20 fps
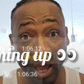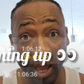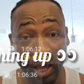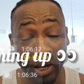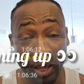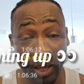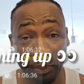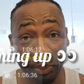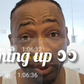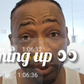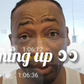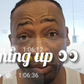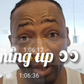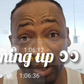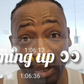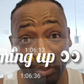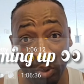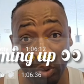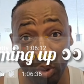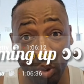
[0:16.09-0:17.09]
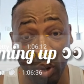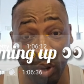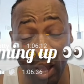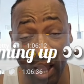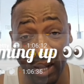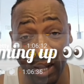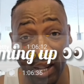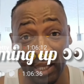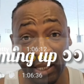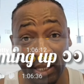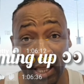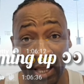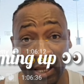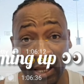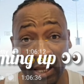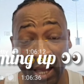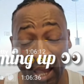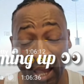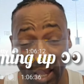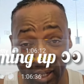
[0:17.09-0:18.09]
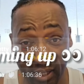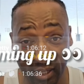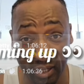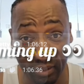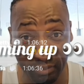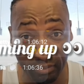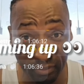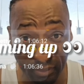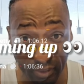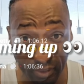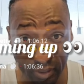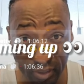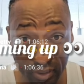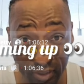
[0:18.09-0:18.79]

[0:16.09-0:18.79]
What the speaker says: And I keep them, you know, and I talk call them.